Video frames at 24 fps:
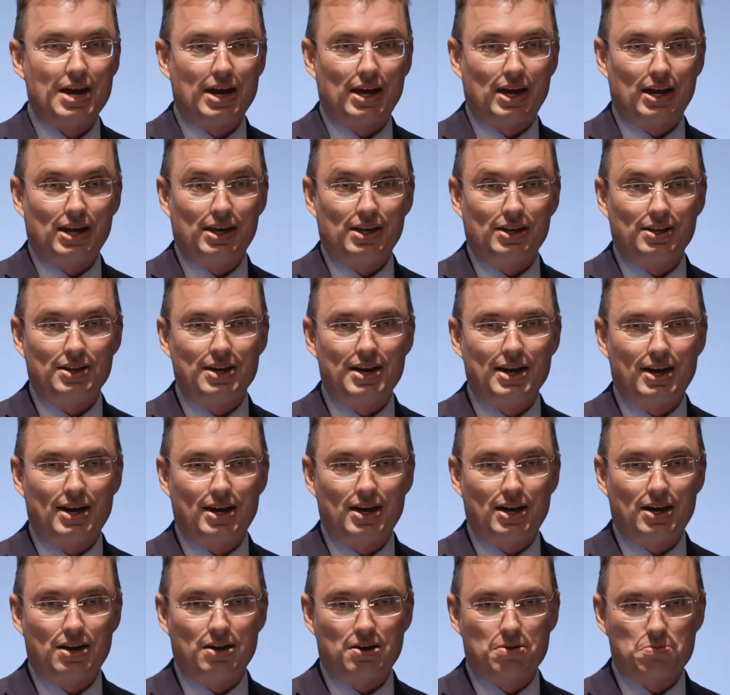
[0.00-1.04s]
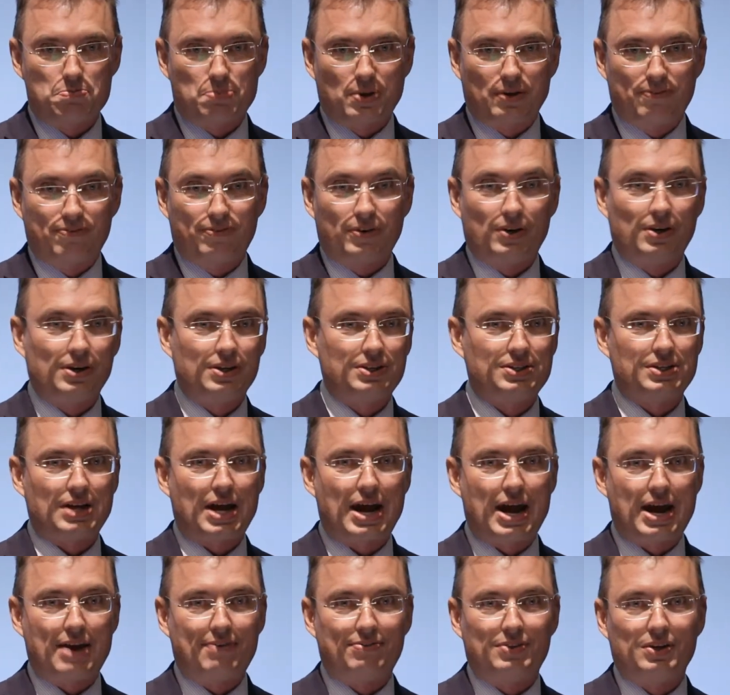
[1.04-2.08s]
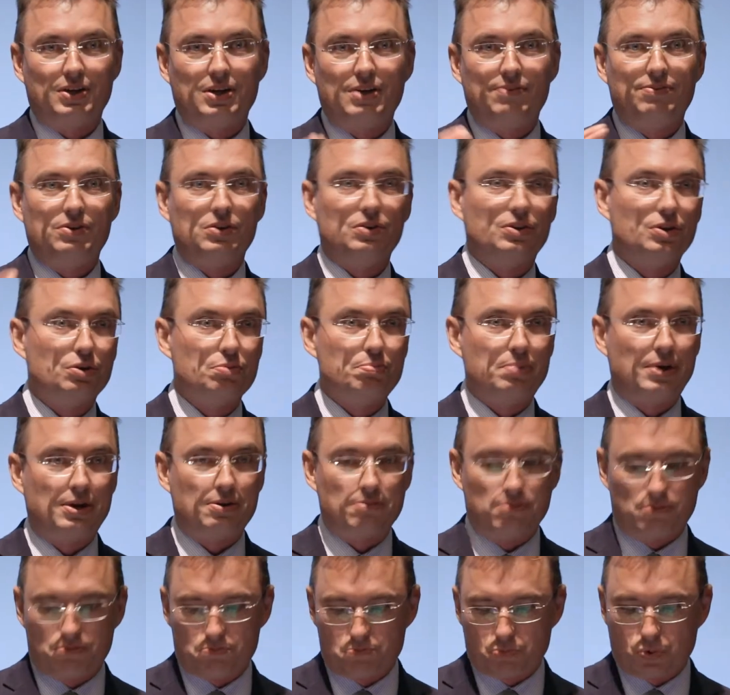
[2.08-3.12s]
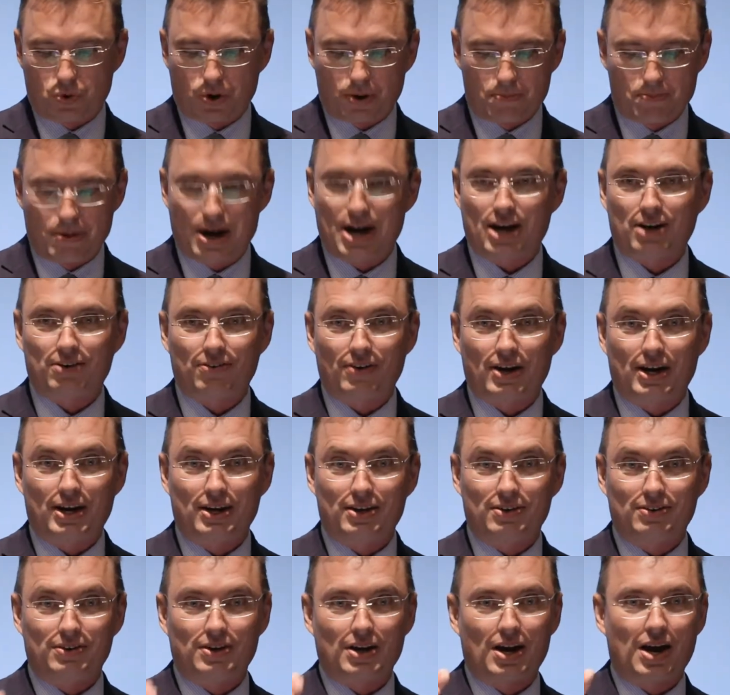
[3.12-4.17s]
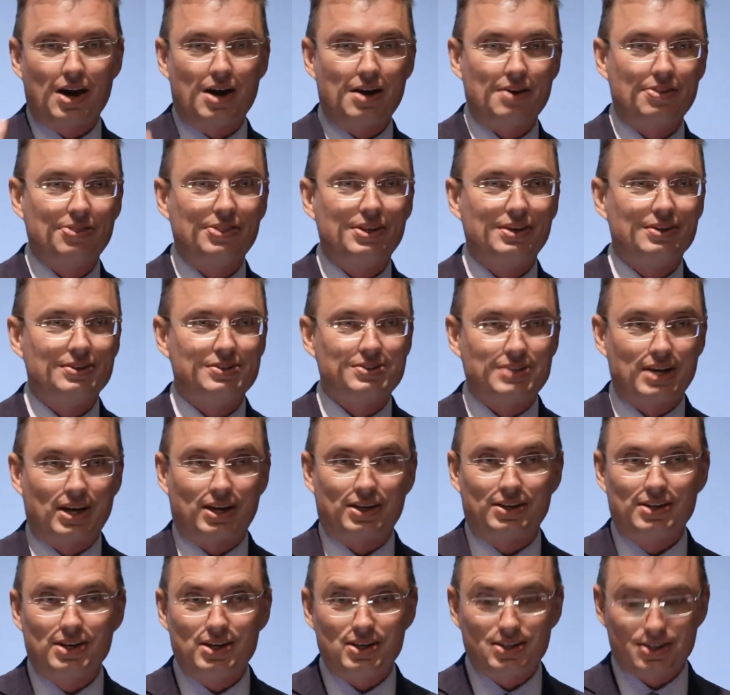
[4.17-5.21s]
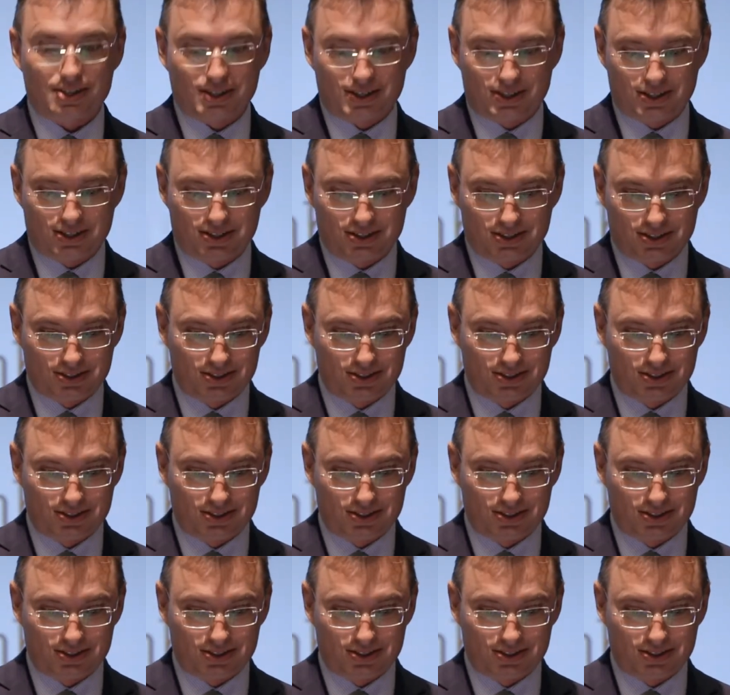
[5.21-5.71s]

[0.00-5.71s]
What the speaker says: And, but first, I have to give you a little bit more background on this technique.